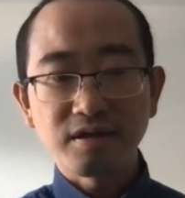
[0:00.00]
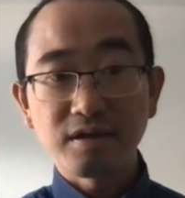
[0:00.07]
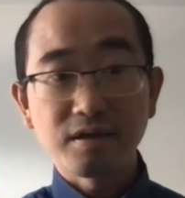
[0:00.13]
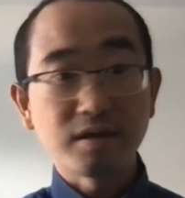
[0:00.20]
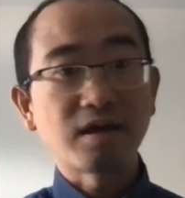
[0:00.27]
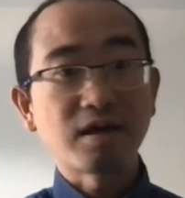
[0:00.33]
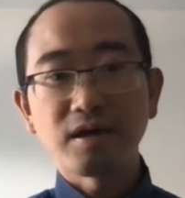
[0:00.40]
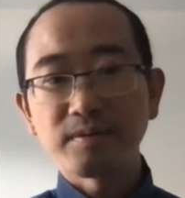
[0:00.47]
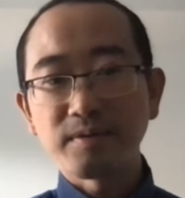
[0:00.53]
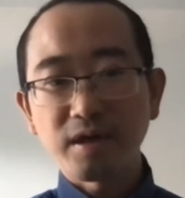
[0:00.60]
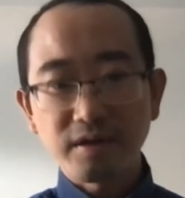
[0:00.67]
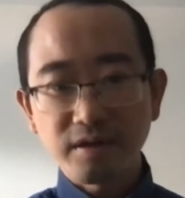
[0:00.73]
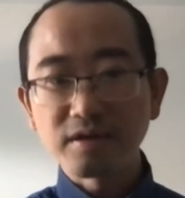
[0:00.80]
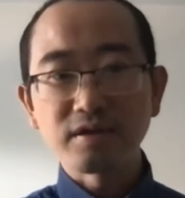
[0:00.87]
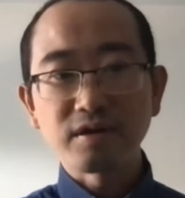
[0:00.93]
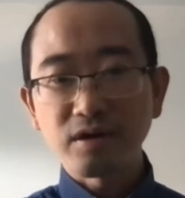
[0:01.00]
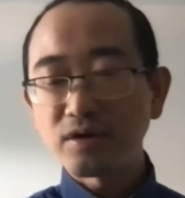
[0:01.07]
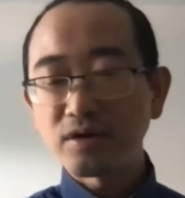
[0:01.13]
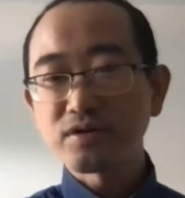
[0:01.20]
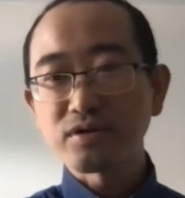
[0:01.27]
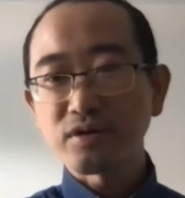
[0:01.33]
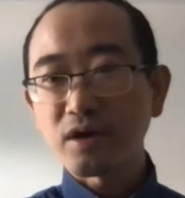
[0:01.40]
yeah, I mean, I think there are
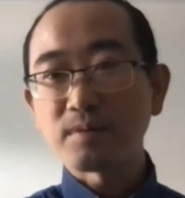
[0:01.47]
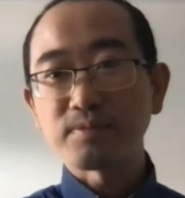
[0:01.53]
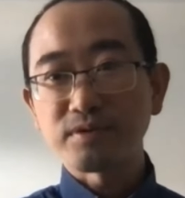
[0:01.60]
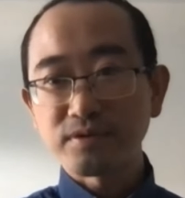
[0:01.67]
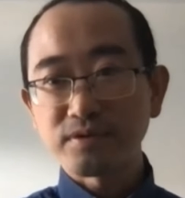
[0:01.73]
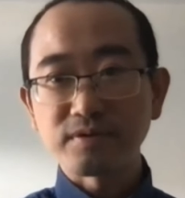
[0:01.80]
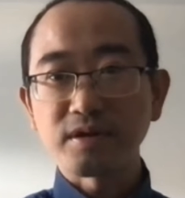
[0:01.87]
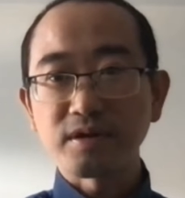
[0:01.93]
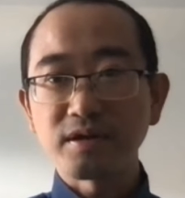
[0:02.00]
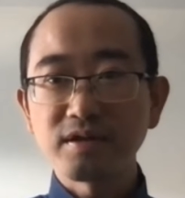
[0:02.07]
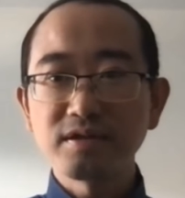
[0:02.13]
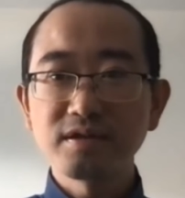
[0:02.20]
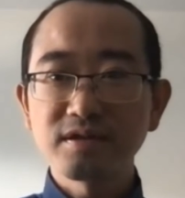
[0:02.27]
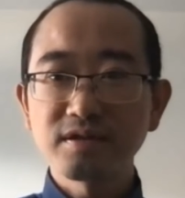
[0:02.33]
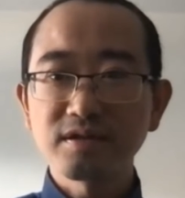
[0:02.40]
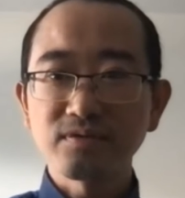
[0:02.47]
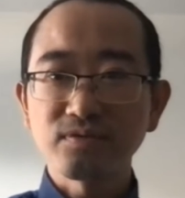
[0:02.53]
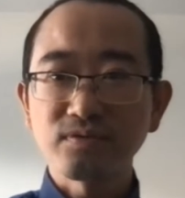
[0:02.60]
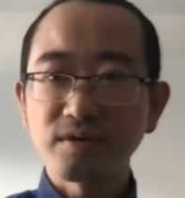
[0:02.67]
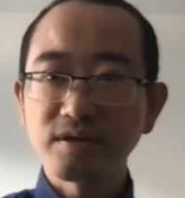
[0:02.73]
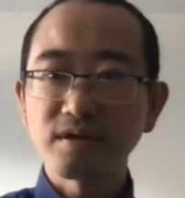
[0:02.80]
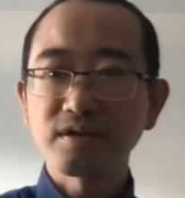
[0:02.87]
also opportunities
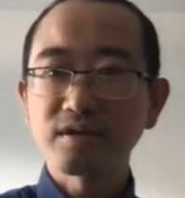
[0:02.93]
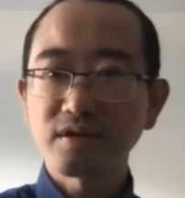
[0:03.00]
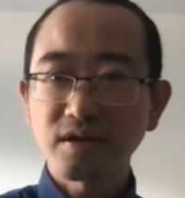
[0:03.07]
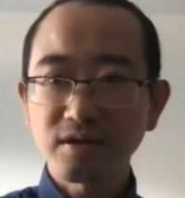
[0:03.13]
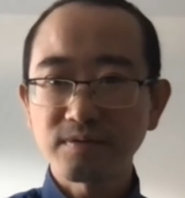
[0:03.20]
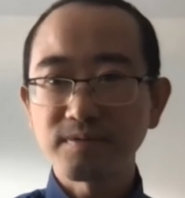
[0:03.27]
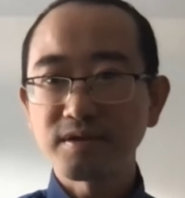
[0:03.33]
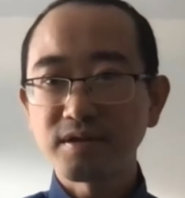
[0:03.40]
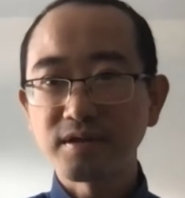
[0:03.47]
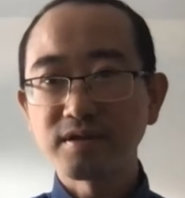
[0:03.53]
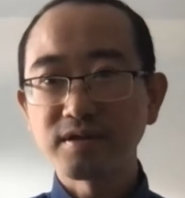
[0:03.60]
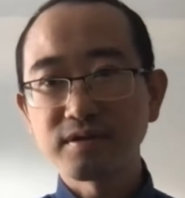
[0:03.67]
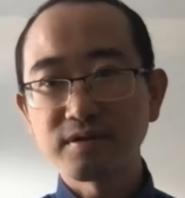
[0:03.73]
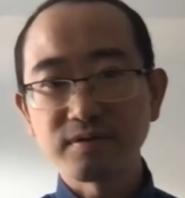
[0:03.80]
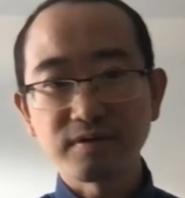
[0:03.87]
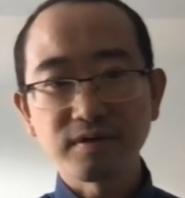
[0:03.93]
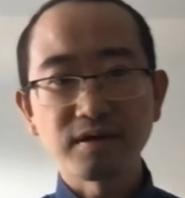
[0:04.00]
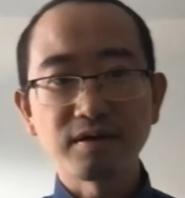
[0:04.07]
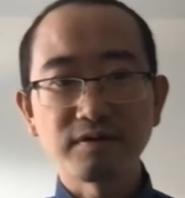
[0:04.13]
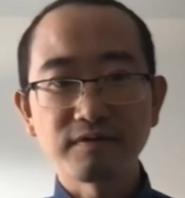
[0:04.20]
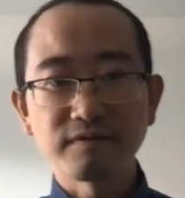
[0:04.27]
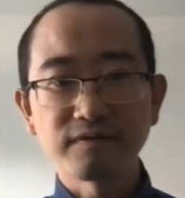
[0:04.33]
within the documentation to
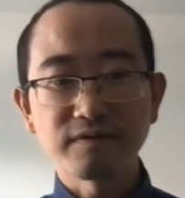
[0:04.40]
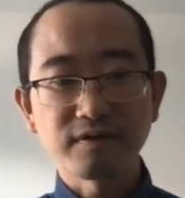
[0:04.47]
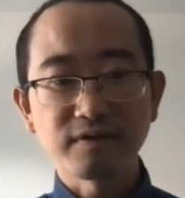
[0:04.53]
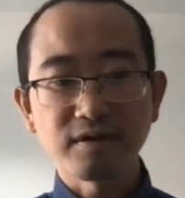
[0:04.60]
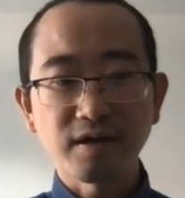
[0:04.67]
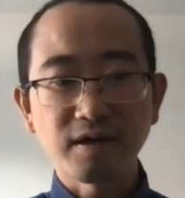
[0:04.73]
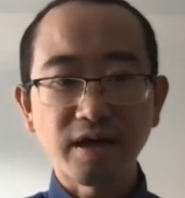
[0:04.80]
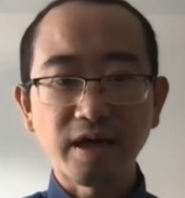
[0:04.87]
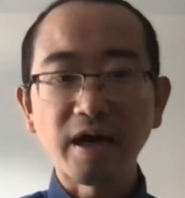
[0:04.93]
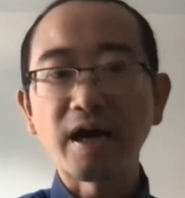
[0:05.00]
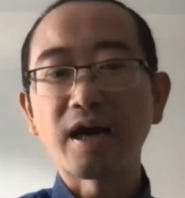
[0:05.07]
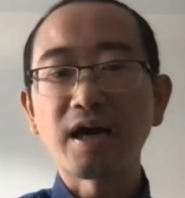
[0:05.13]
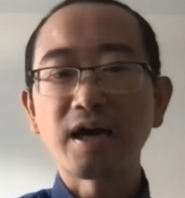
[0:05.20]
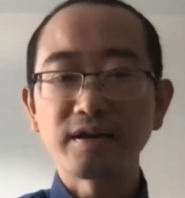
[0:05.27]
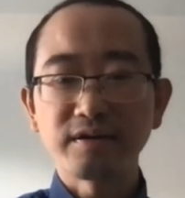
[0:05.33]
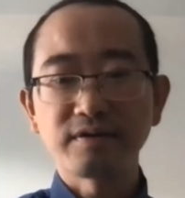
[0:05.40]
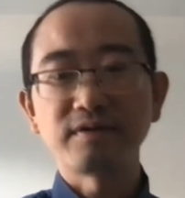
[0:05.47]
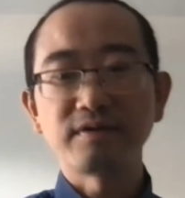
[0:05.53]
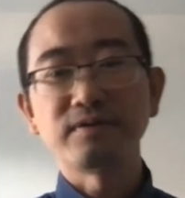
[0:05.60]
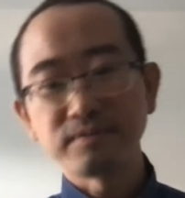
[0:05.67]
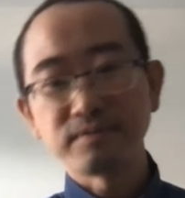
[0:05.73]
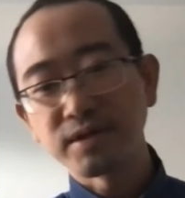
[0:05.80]
kind of add,
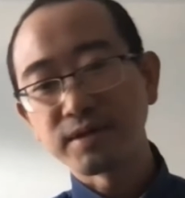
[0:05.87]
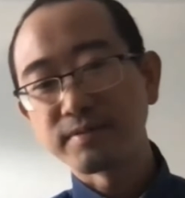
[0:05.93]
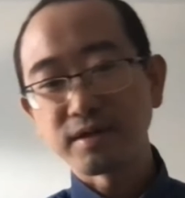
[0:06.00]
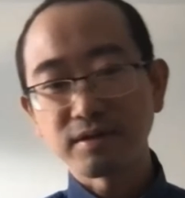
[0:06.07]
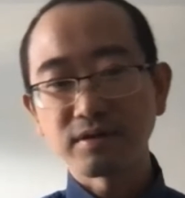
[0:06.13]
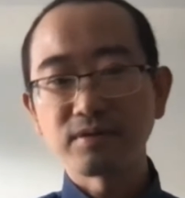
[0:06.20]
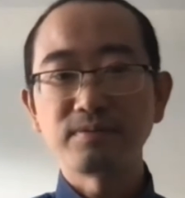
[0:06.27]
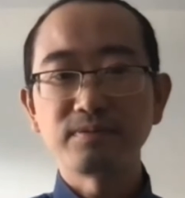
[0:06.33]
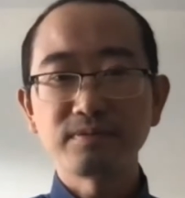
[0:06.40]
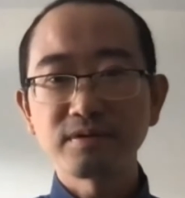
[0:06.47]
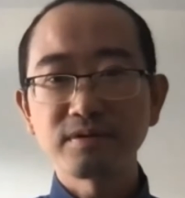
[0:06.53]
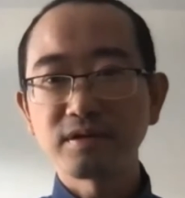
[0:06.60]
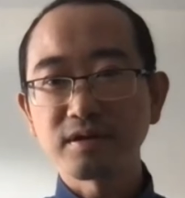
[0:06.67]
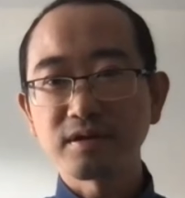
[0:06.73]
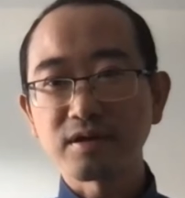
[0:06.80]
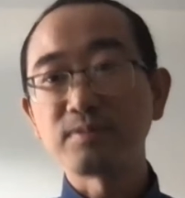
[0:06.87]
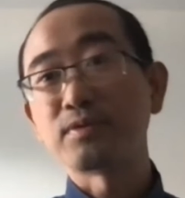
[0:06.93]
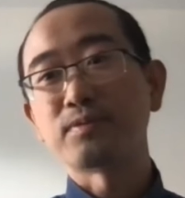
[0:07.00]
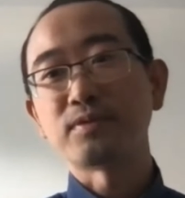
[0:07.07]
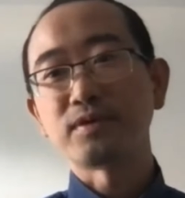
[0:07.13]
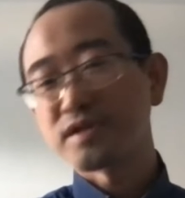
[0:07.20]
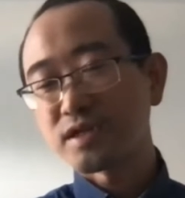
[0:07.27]
maybe a
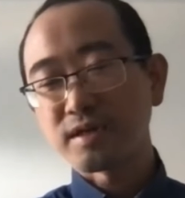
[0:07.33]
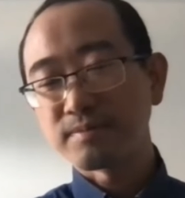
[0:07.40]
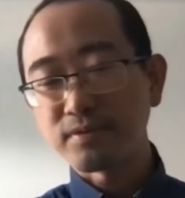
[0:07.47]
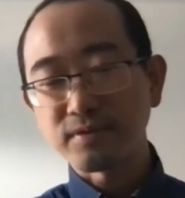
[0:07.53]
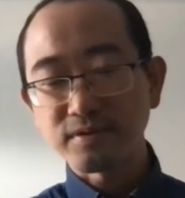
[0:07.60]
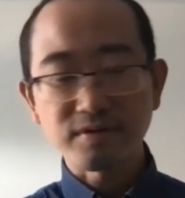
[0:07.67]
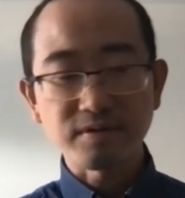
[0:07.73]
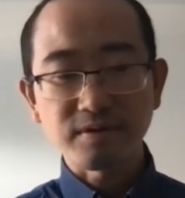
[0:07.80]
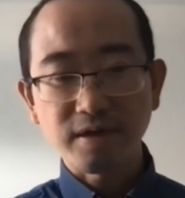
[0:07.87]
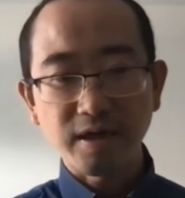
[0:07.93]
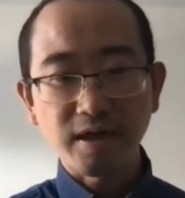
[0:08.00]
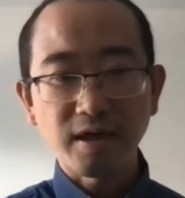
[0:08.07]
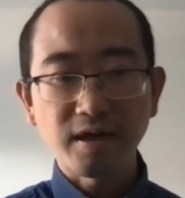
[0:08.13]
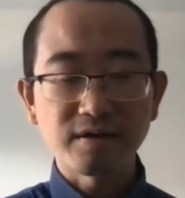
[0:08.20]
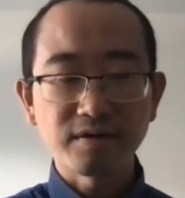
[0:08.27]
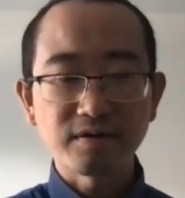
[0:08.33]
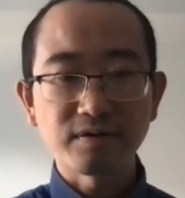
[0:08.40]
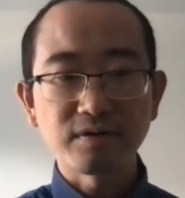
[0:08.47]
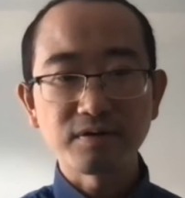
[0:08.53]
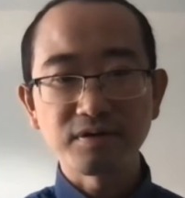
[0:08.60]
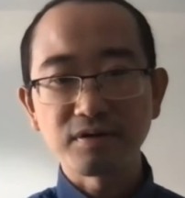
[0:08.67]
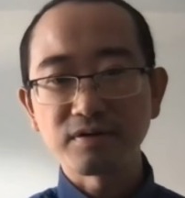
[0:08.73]
couple more examples, or add,
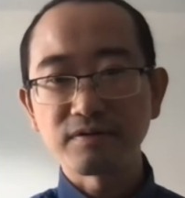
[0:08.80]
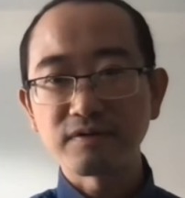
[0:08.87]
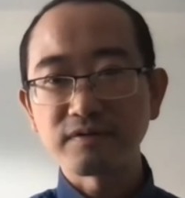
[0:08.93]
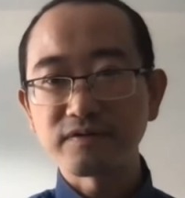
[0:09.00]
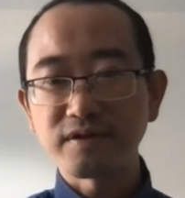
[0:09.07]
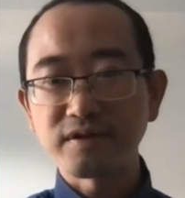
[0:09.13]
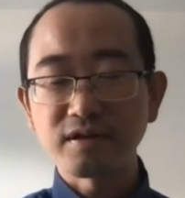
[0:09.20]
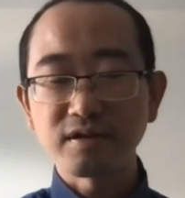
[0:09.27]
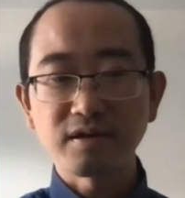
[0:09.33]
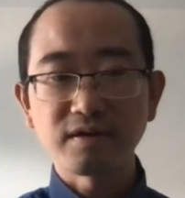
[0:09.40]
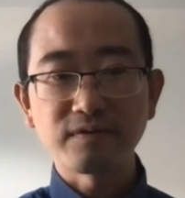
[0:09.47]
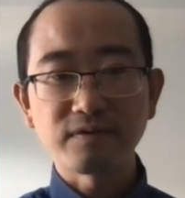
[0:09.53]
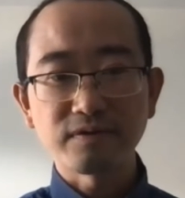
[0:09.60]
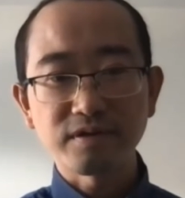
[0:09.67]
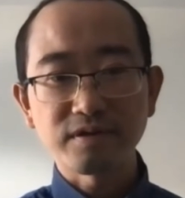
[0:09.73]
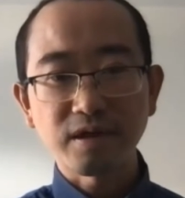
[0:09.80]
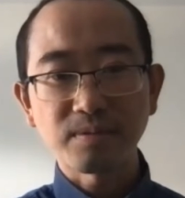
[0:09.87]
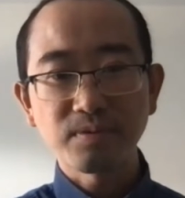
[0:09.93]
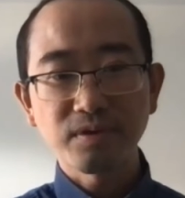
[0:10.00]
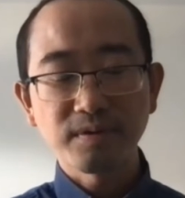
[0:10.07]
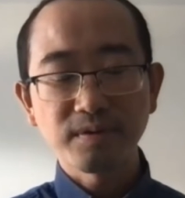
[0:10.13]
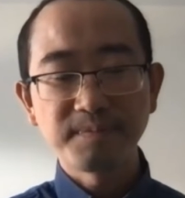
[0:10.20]
a little level of depth.